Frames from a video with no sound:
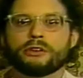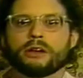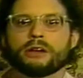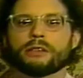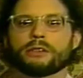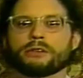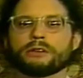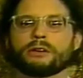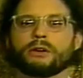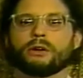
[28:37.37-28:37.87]

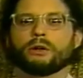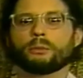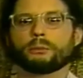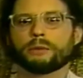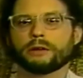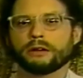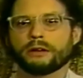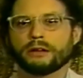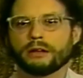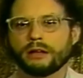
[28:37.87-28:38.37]
Jonathan
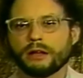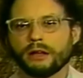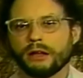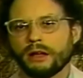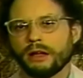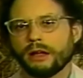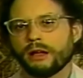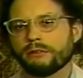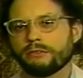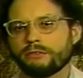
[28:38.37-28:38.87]
Goldman,
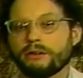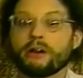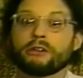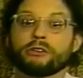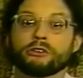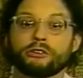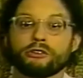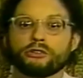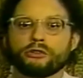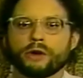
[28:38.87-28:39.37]

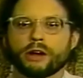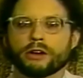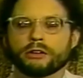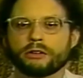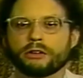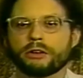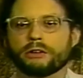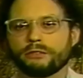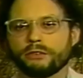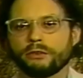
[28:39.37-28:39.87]
founder and
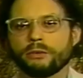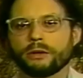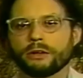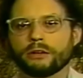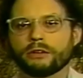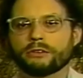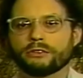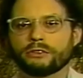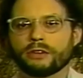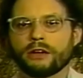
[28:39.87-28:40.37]
director of New
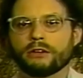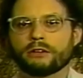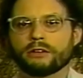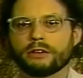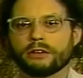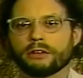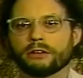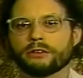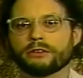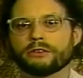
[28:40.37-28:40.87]
England Sound
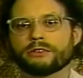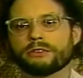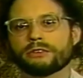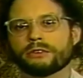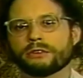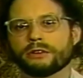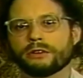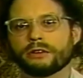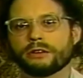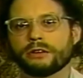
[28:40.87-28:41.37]

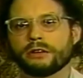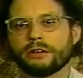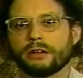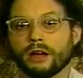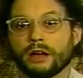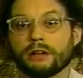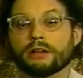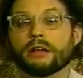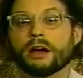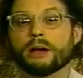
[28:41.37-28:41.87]
Healers,
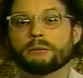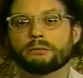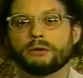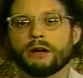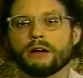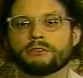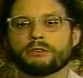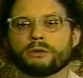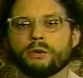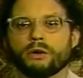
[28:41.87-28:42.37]
a
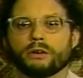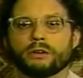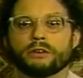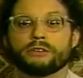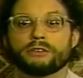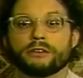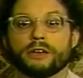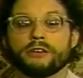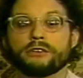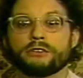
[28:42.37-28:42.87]
nonprofit
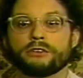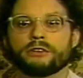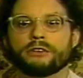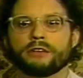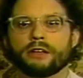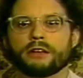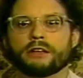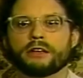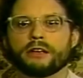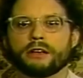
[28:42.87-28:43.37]
organization
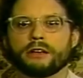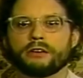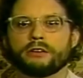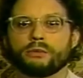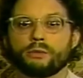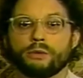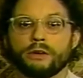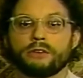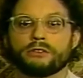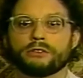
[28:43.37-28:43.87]
dedicated
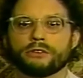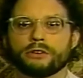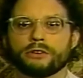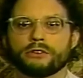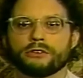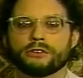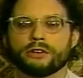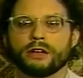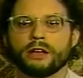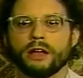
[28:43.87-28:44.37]
to
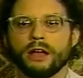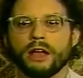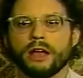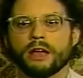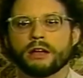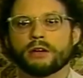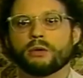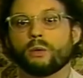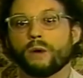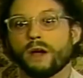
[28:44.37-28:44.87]
research
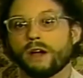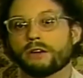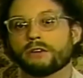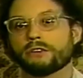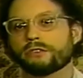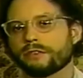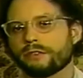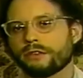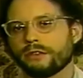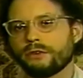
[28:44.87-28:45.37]
and
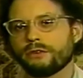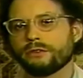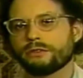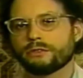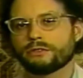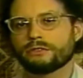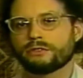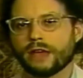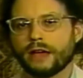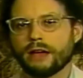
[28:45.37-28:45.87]
awareness of the
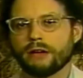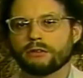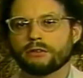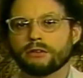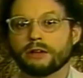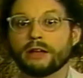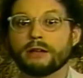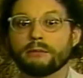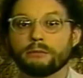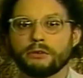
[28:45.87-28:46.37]
use of
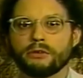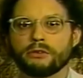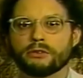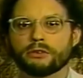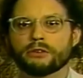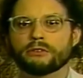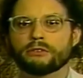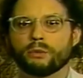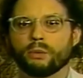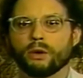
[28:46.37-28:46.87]
sound and
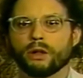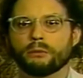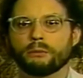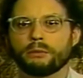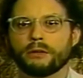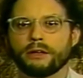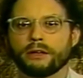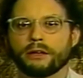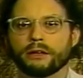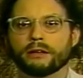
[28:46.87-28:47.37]
music for
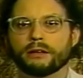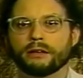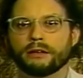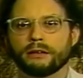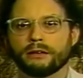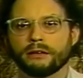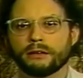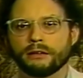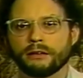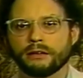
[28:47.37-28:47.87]
well-being.
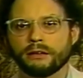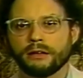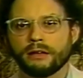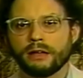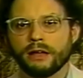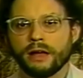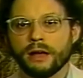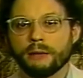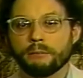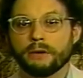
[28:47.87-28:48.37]

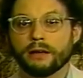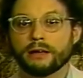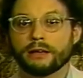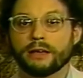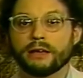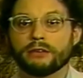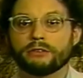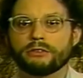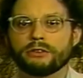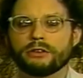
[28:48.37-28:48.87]
My
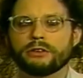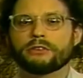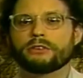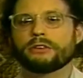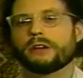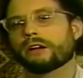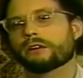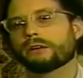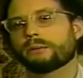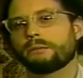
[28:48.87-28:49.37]
guest is
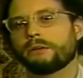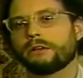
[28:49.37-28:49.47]
Dr.